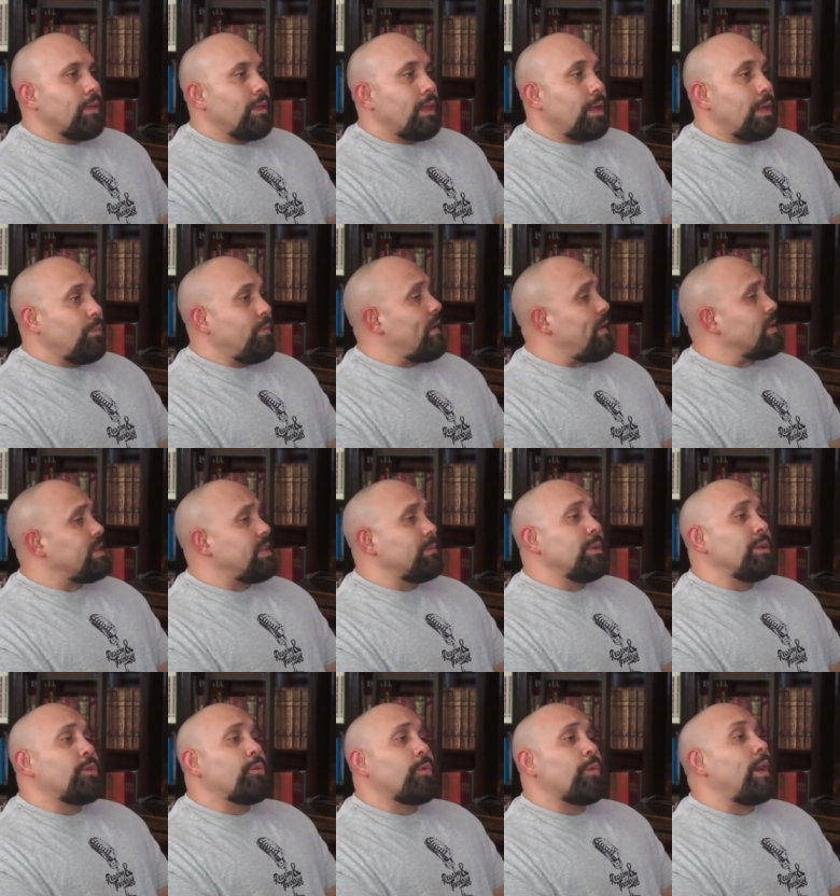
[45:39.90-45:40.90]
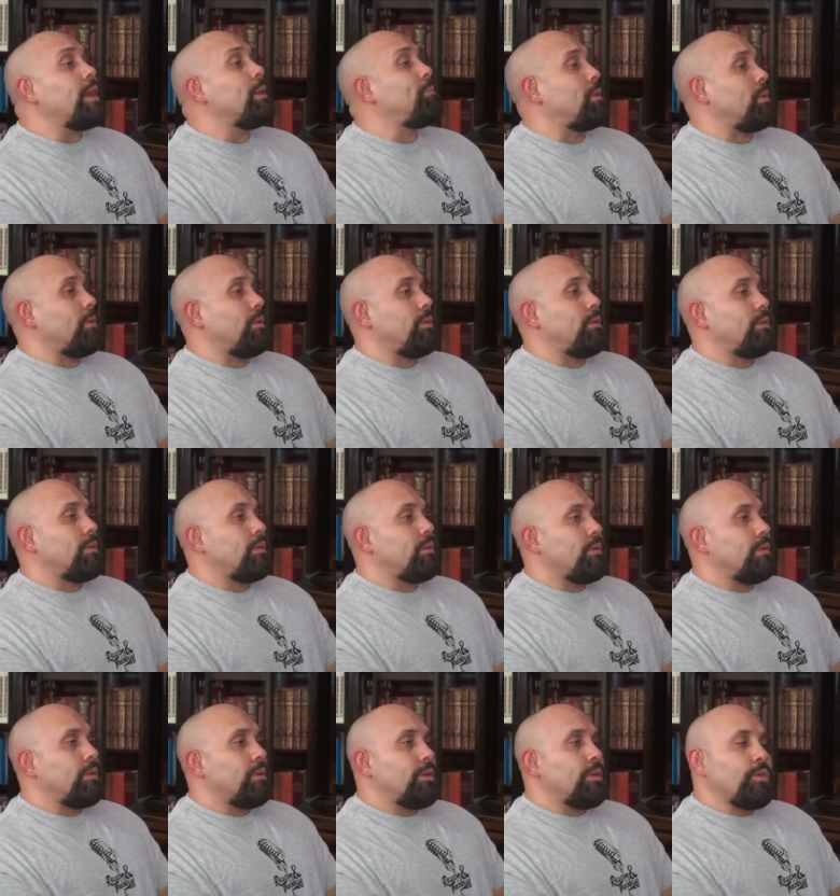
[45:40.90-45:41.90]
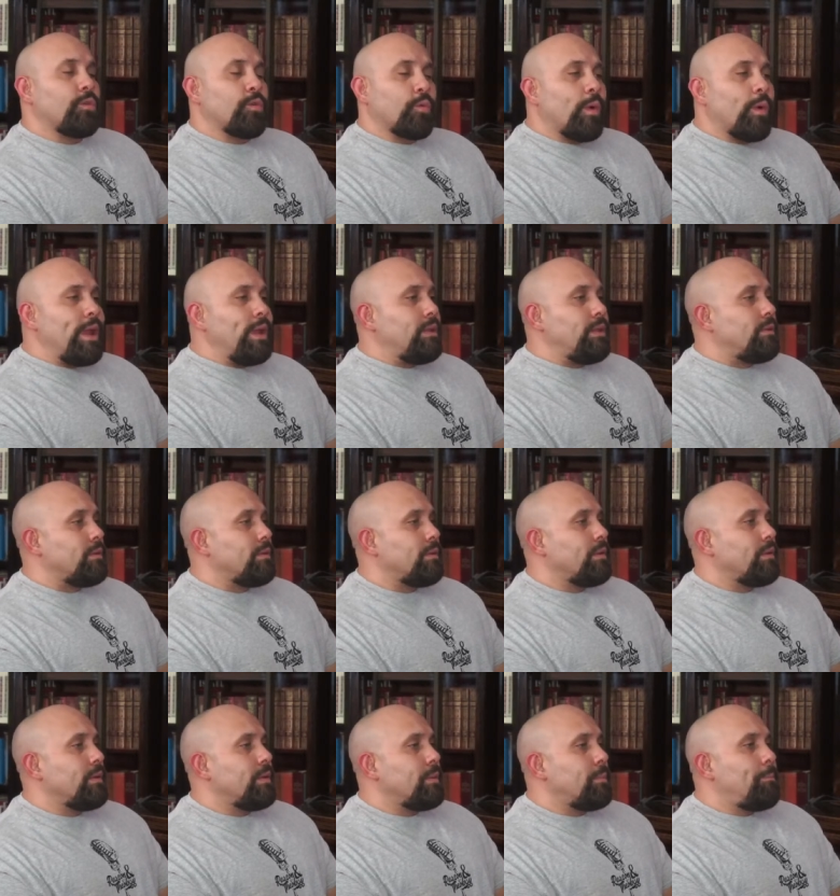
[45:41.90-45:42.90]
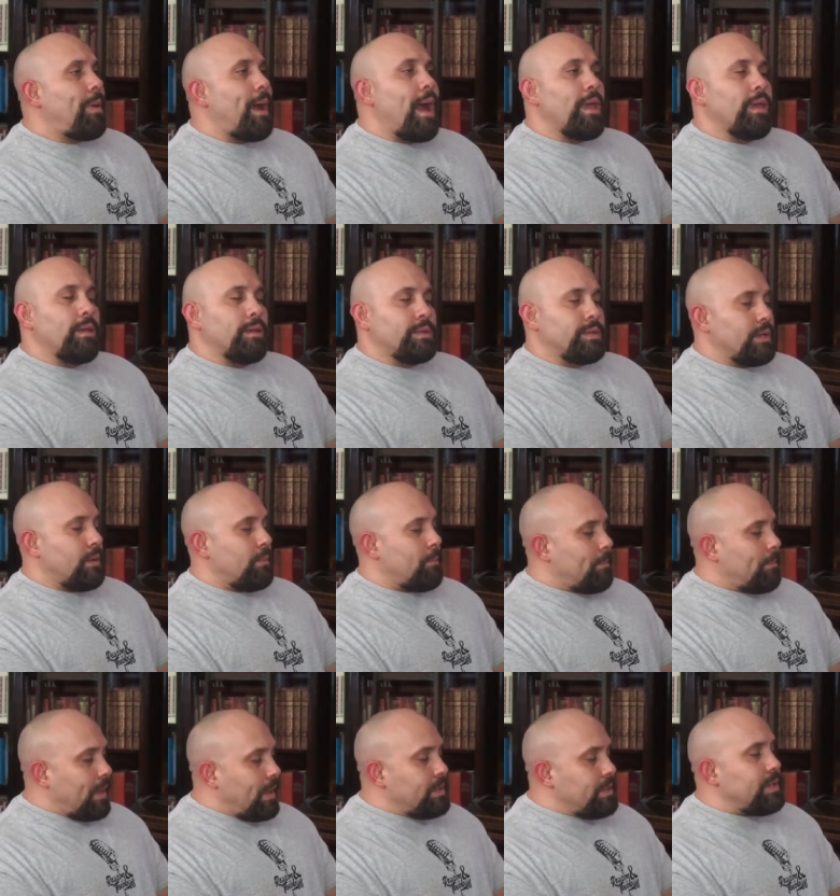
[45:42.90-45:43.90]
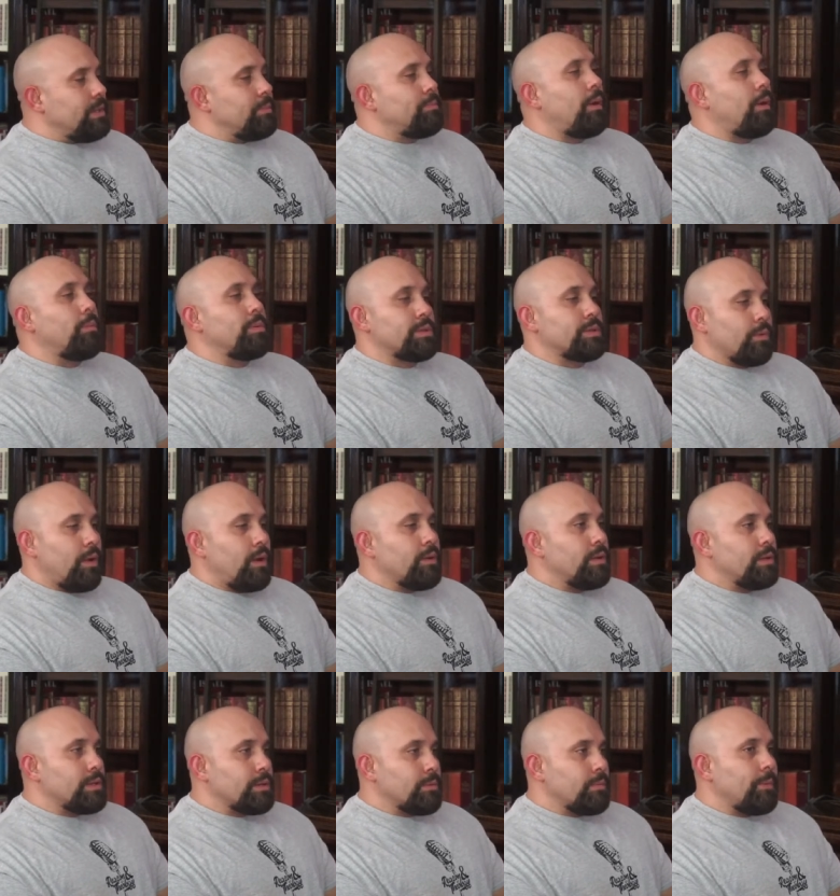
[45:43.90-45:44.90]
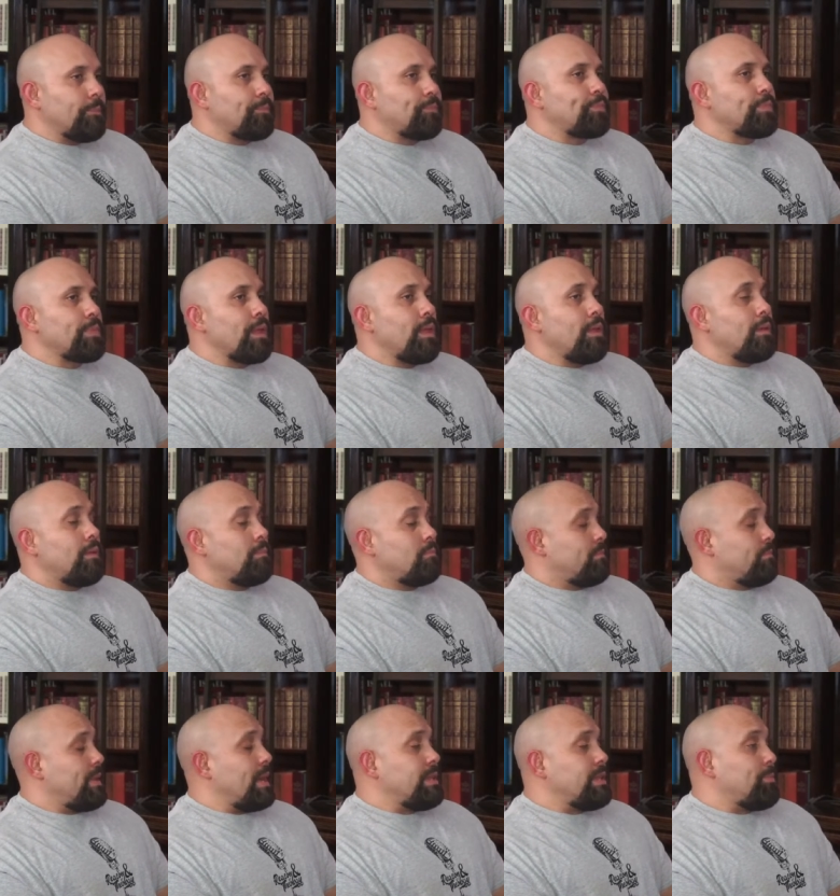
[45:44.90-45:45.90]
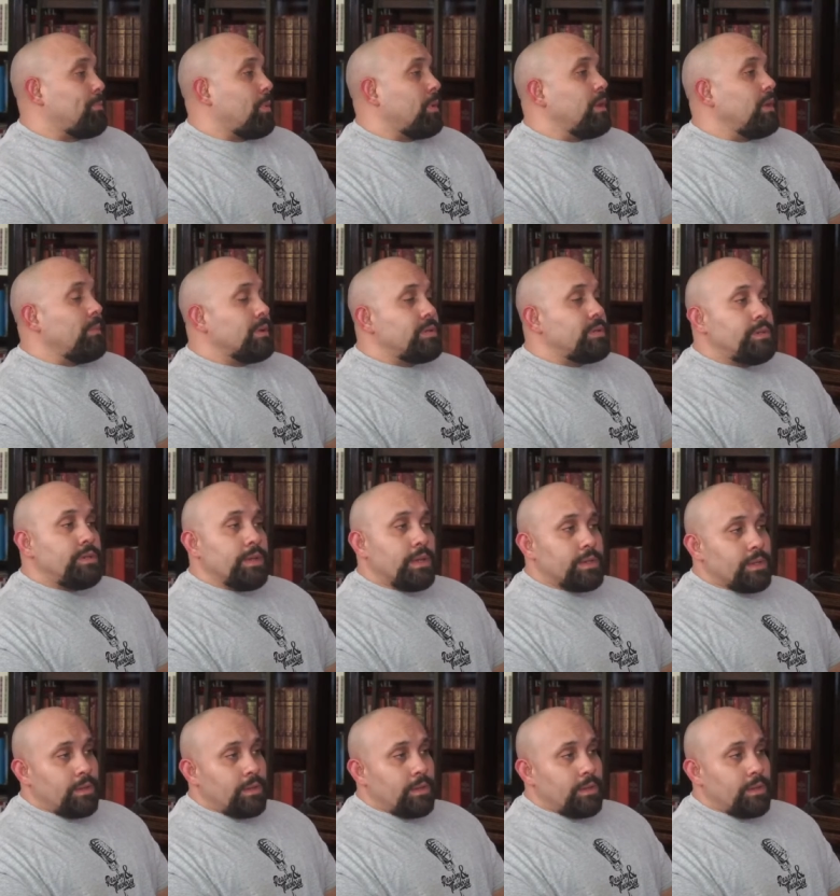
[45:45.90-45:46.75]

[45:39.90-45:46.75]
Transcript: And we've had some incredible, great, pious, and amazing popes throughout history. That's pretty much just the